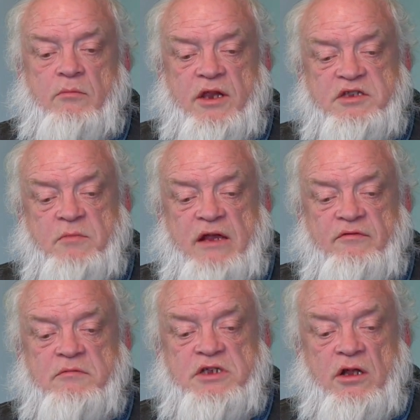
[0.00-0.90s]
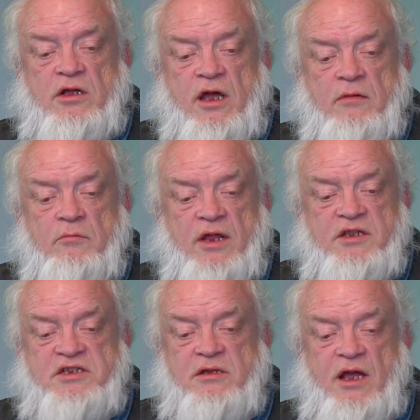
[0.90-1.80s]
But it's made from silicon. But
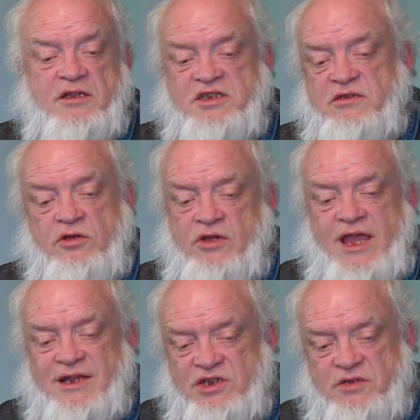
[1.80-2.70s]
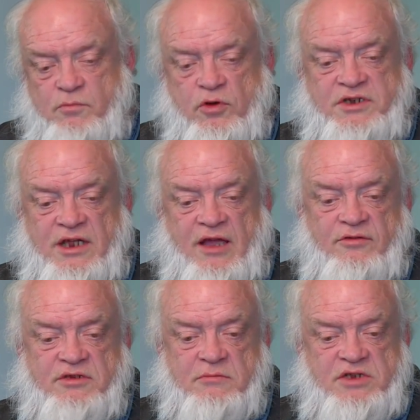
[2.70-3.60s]
it's a, uh, you can't just put
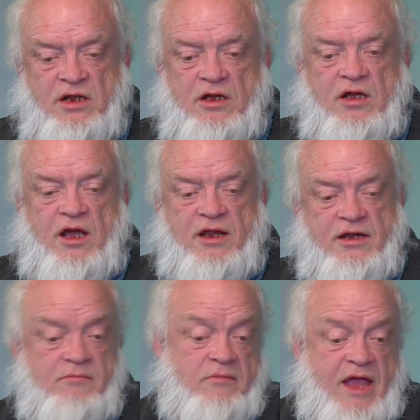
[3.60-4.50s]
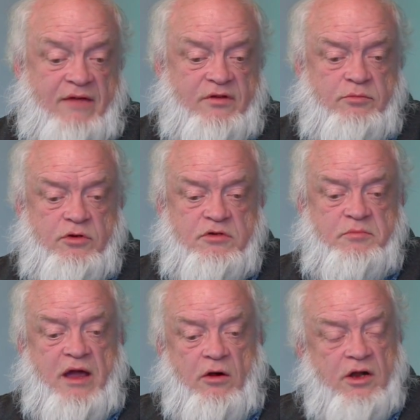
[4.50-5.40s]
together some silicon and have it produce
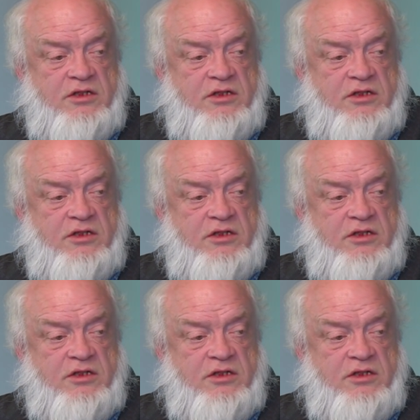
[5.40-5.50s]
power.